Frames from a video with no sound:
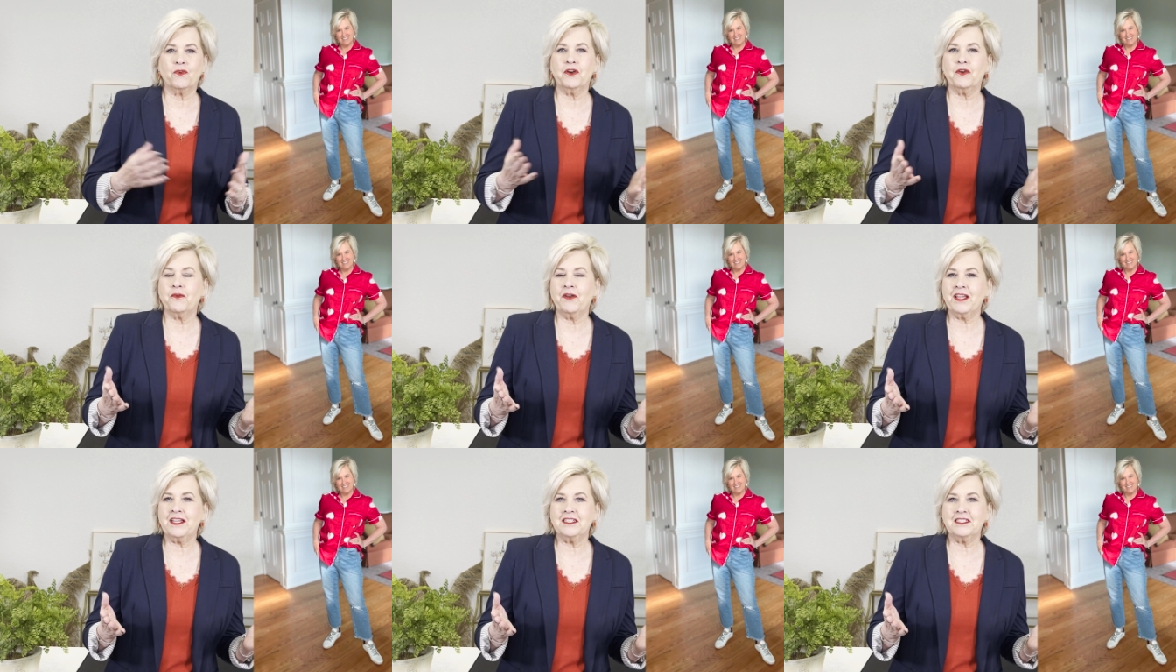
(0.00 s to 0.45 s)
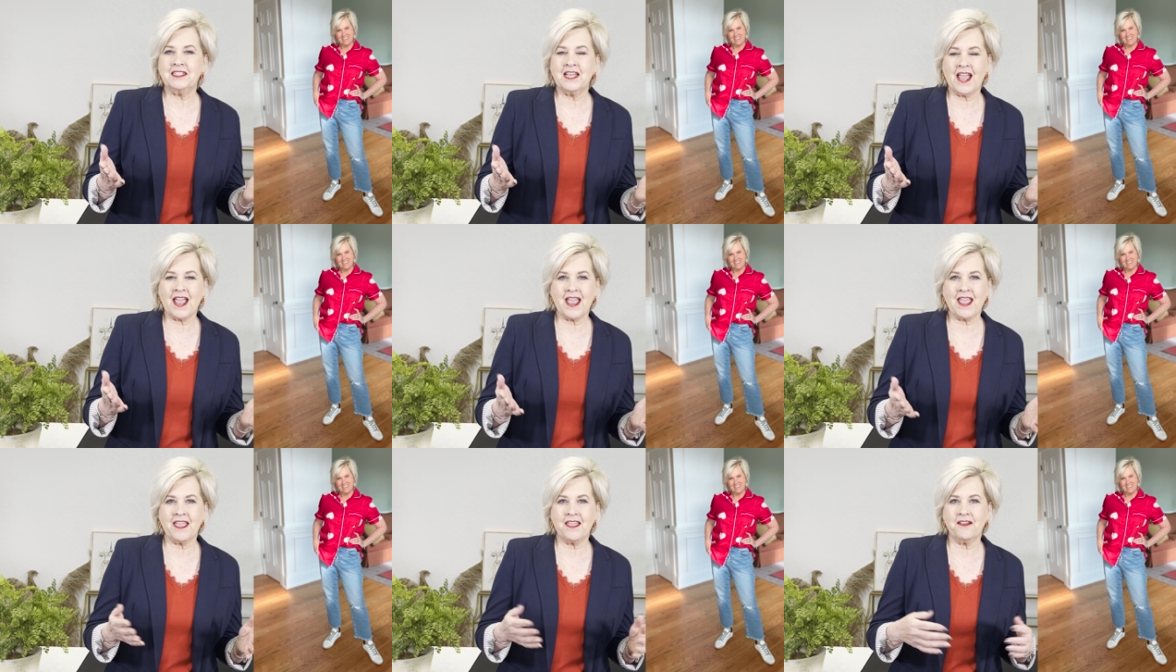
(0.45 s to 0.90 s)
around
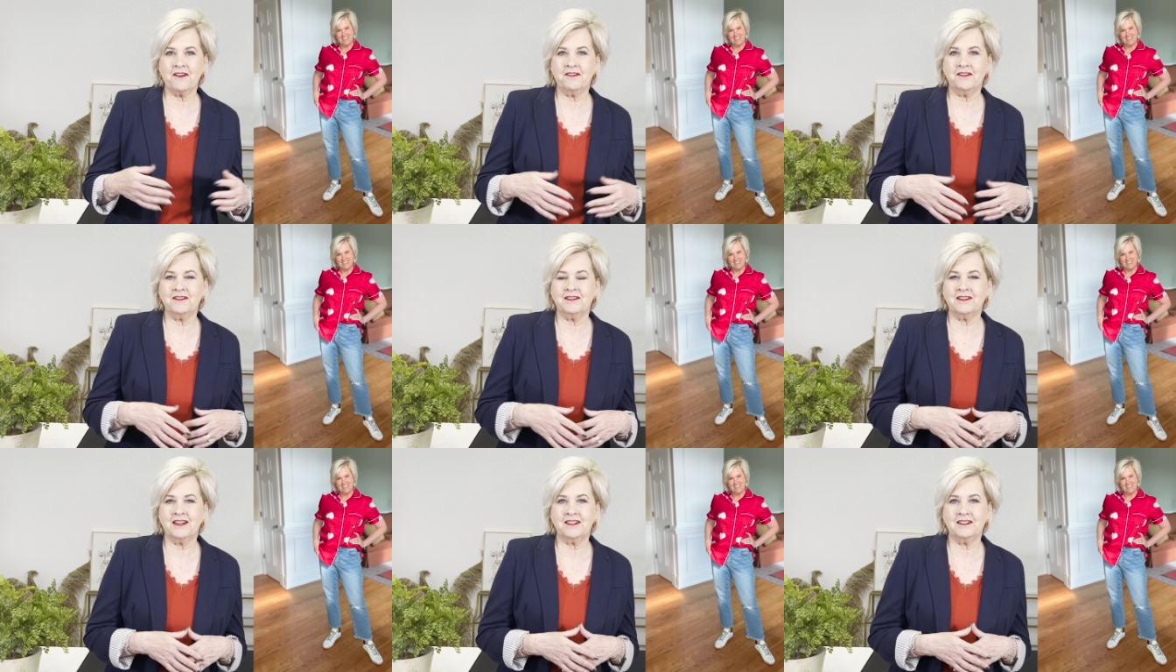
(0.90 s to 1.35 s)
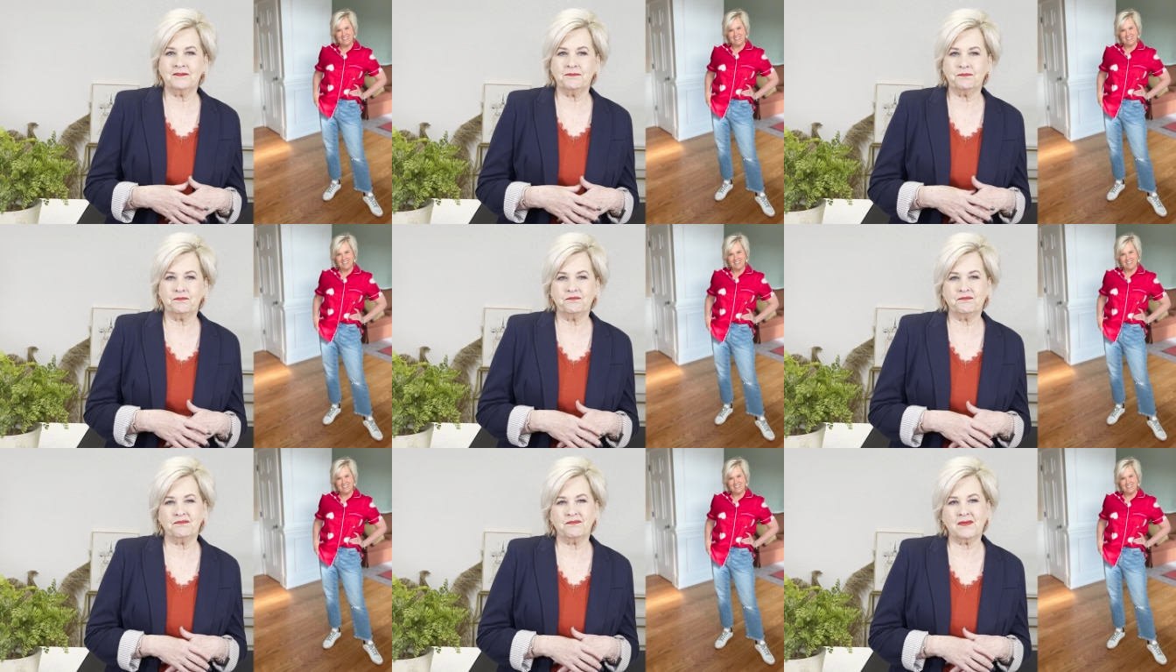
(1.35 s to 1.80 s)
town
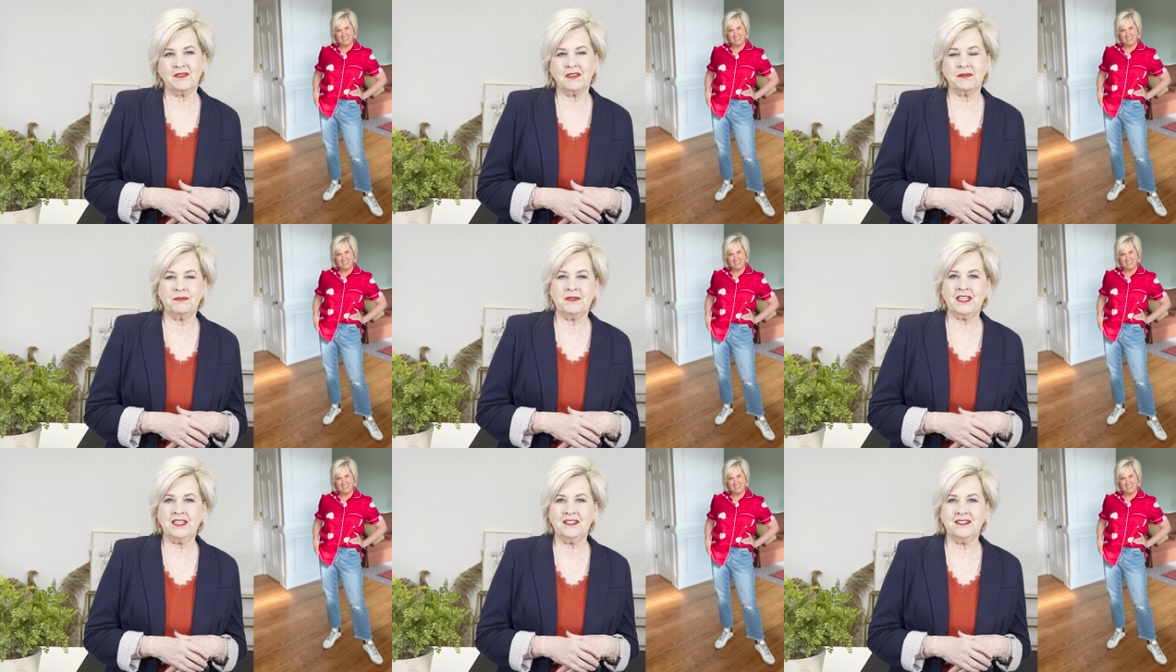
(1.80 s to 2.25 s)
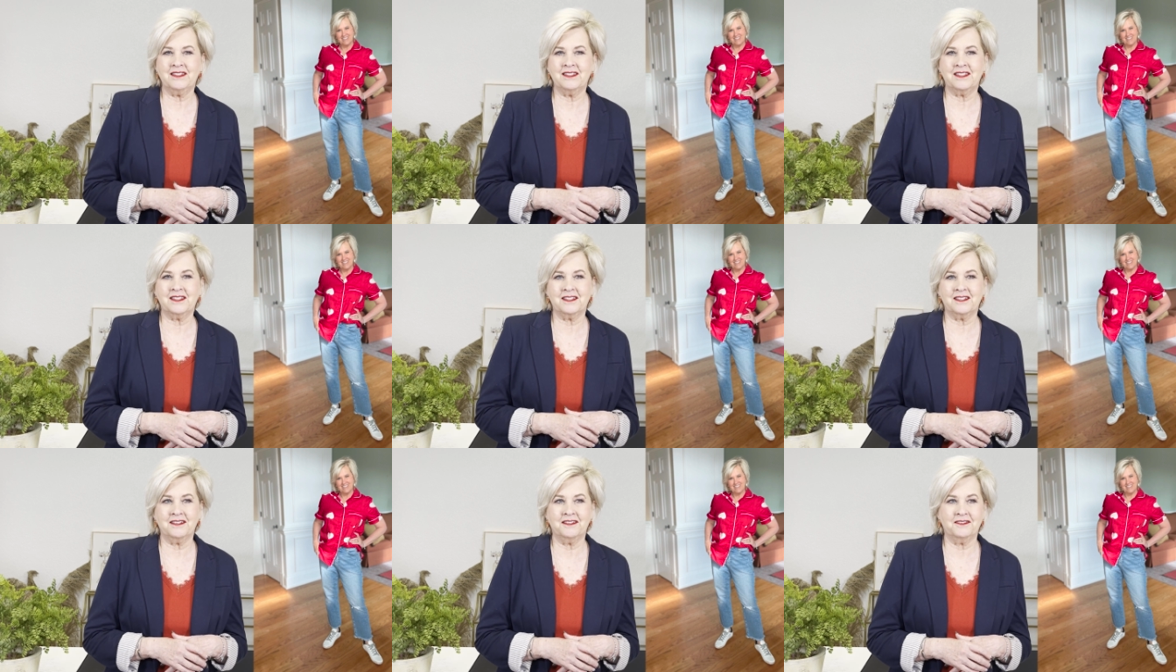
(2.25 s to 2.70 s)

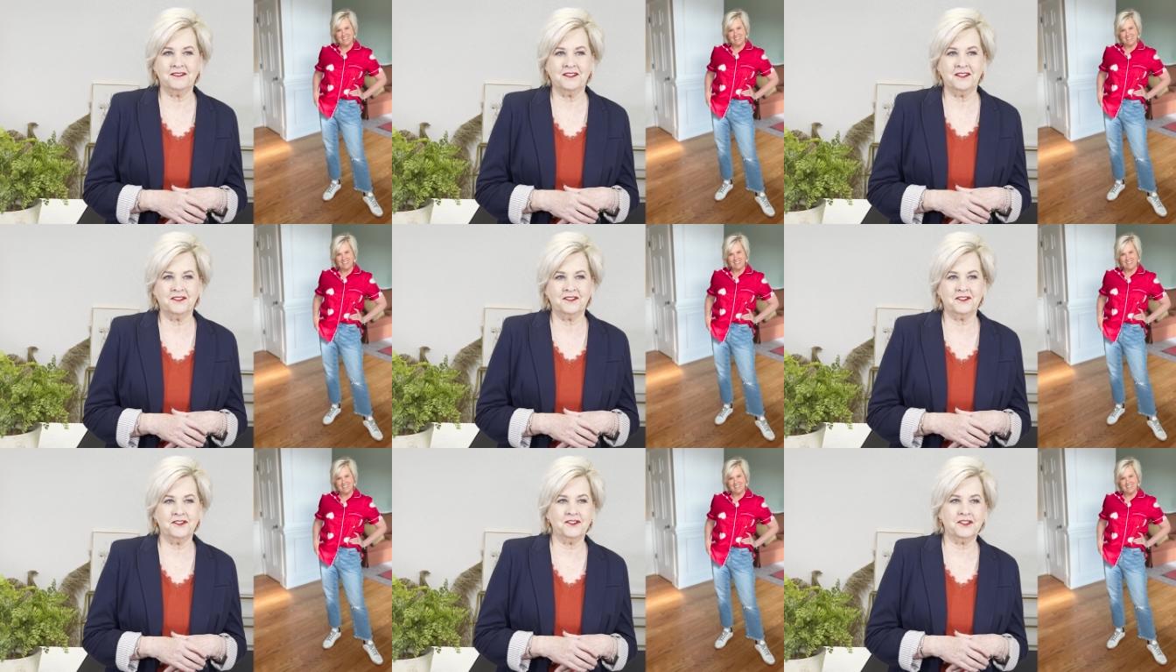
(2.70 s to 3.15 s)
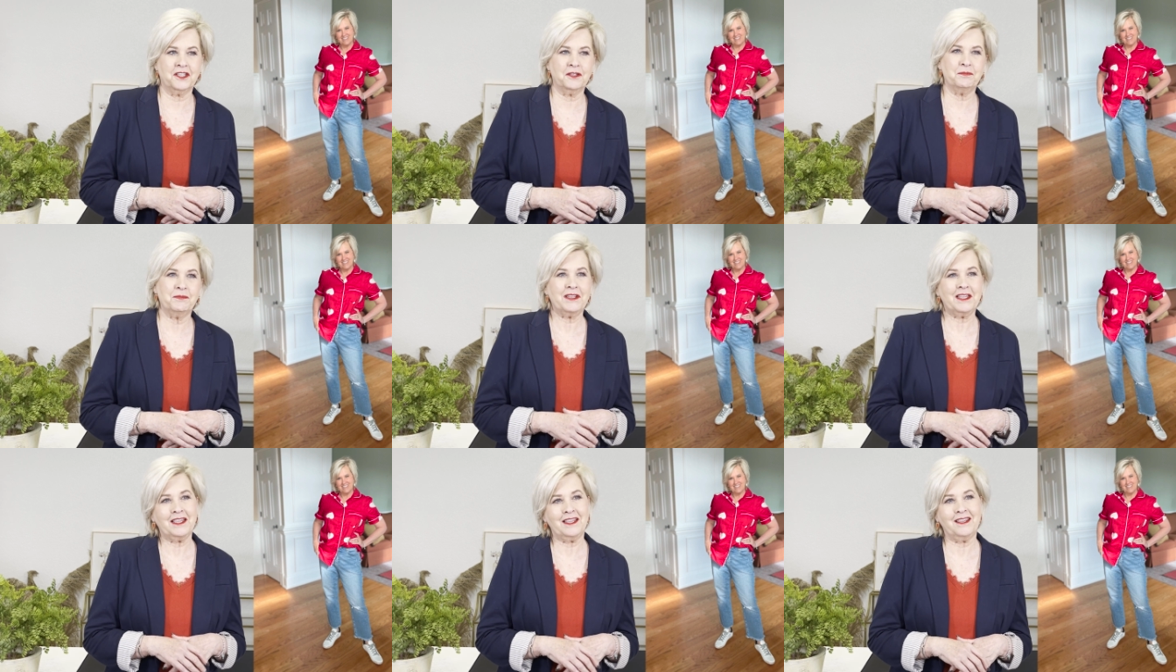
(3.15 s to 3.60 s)
means look at
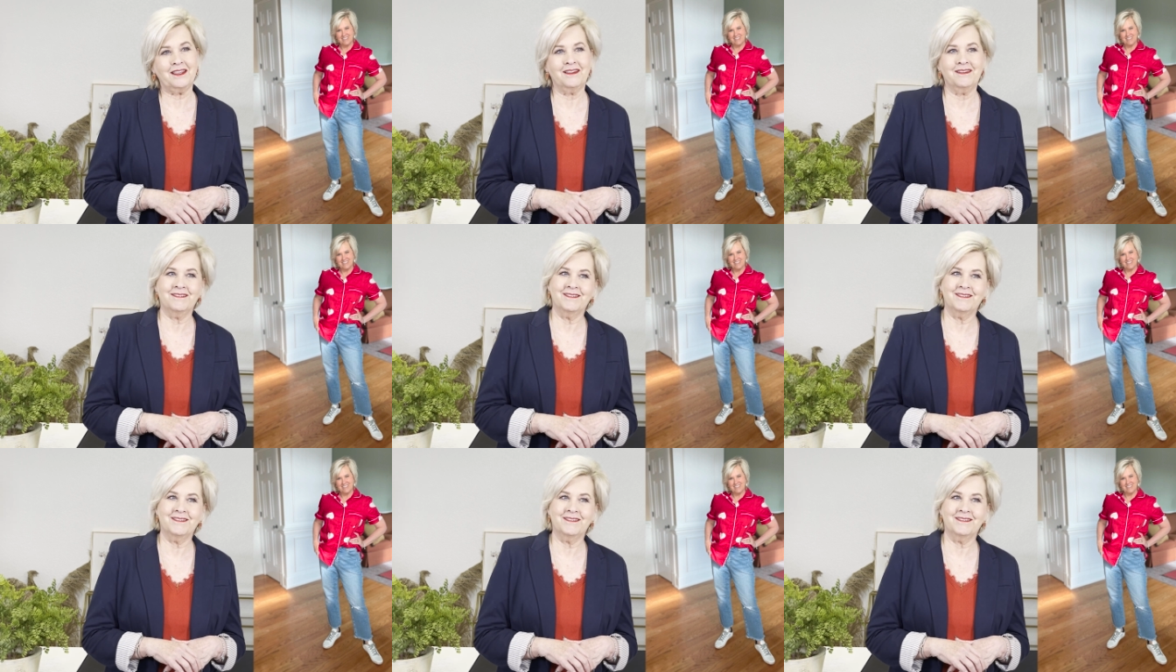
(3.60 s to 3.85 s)
me.